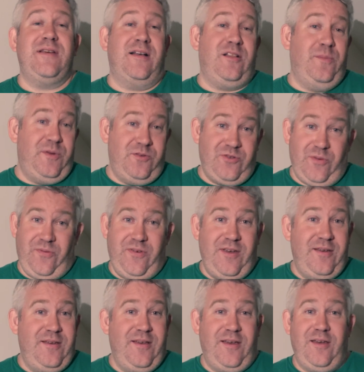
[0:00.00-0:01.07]
That'll be drip
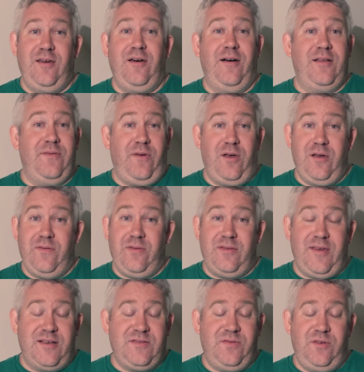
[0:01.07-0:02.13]
feeding kind of over
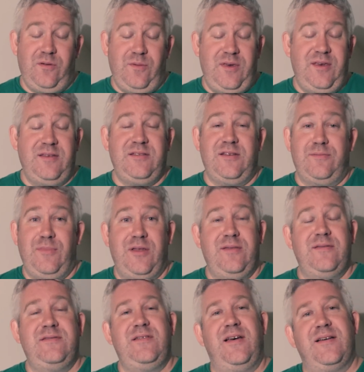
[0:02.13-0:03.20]
the next few weeks and
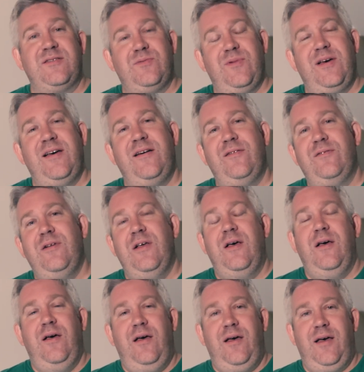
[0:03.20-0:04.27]
months as well.
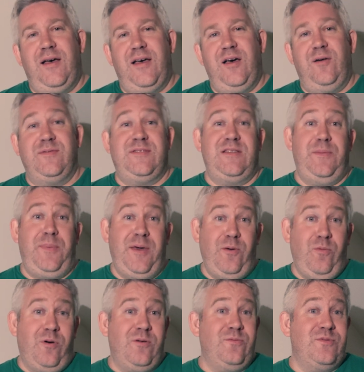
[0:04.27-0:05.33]
Obviously, the
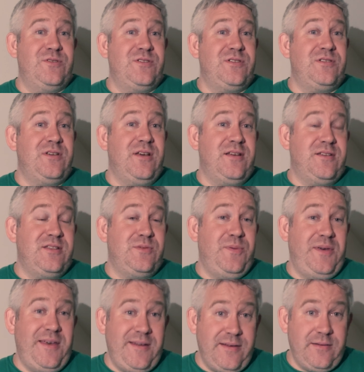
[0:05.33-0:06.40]
big one was
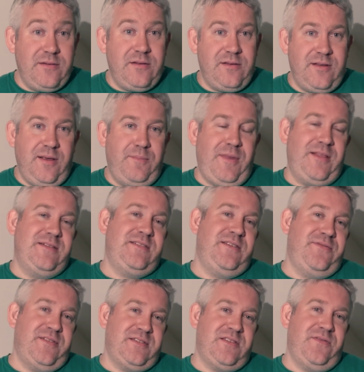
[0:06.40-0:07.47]
Sweden,
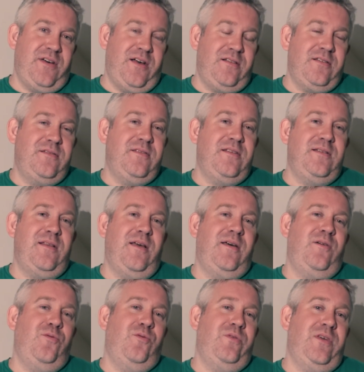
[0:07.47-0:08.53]
Melodifestival, and
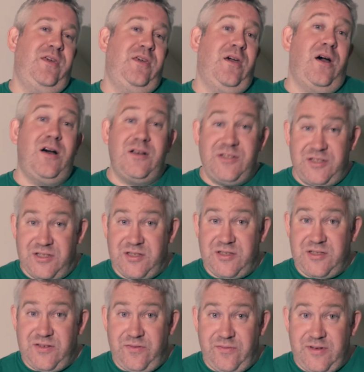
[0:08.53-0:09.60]
all the
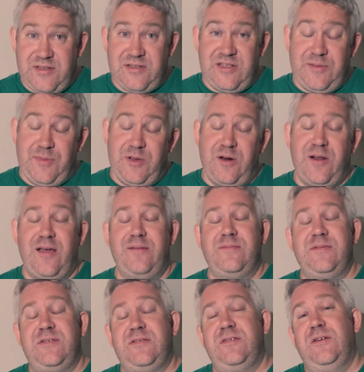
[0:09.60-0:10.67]
artists have recently been
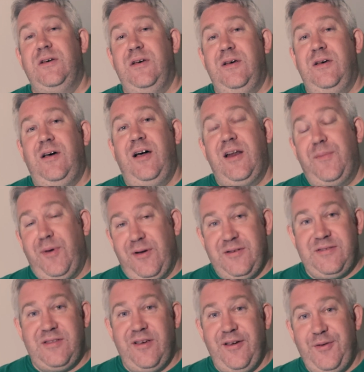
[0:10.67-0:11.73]
announced. And
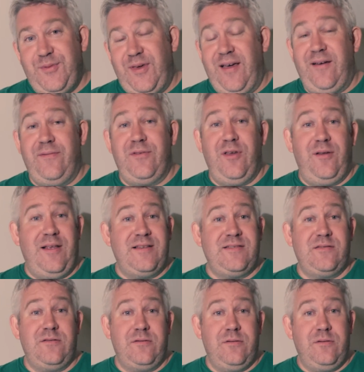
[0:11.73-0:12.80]
amongst those, we have no
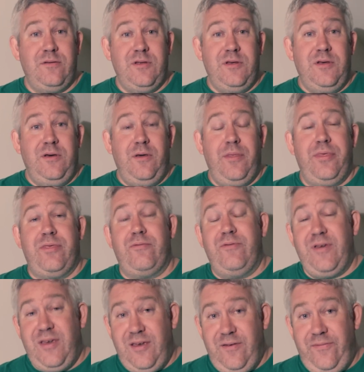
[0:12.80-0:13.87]
less than
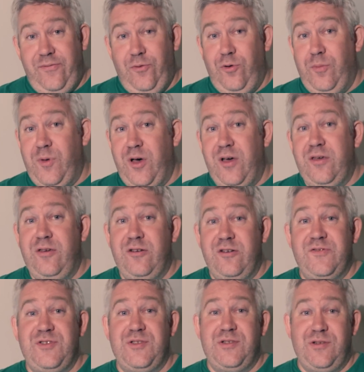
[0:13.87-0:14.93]
3 former
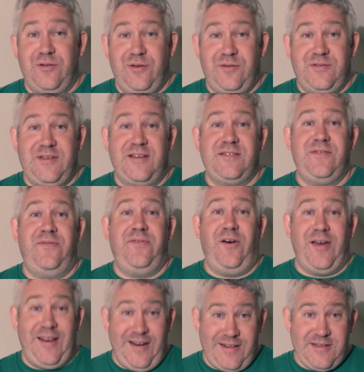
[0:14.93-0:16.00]
Eurovision Song Contest
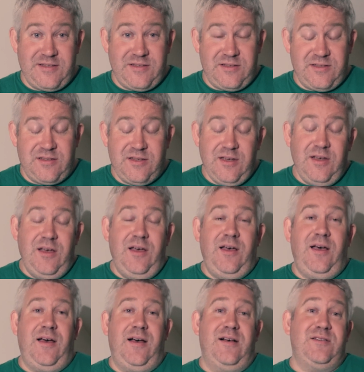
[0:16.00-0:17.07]
finalists,
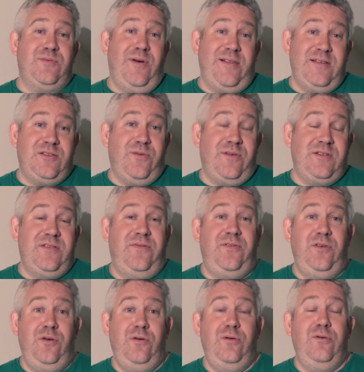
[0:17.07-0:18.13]
as well as quite a
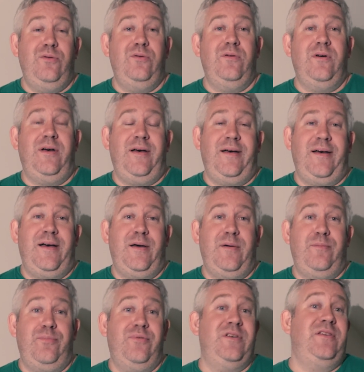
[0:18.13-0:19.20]
few
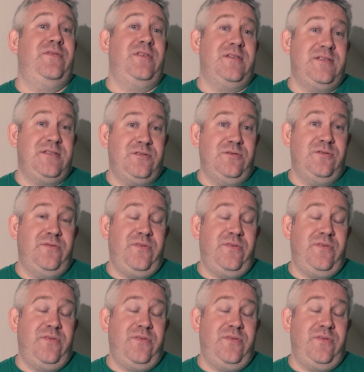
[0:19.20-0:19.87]
previous